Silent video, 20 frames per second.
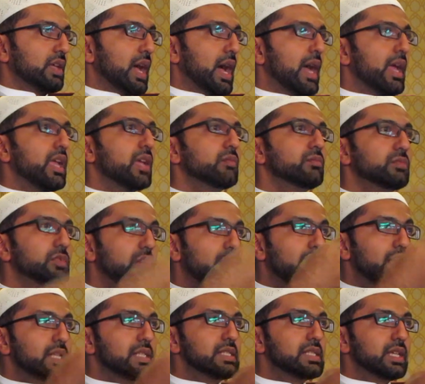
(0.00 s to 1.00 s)
I am
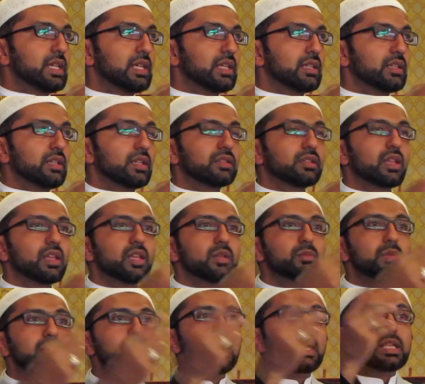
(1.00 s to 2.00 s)
rising the
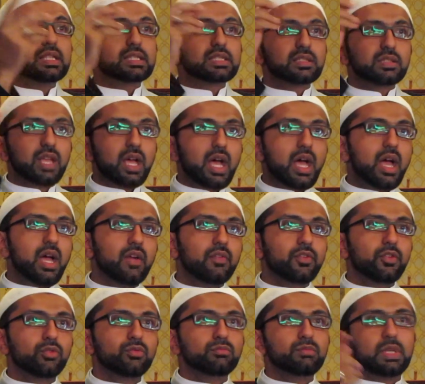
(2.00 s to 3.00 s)
talab al-islah
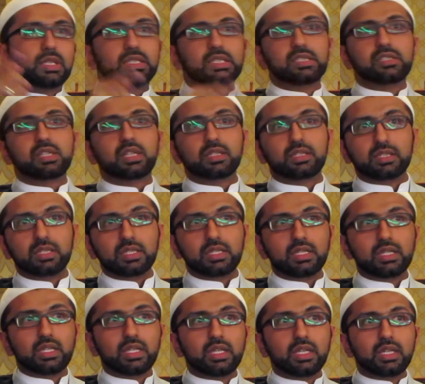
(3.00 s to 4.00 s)
fi ummati jadd.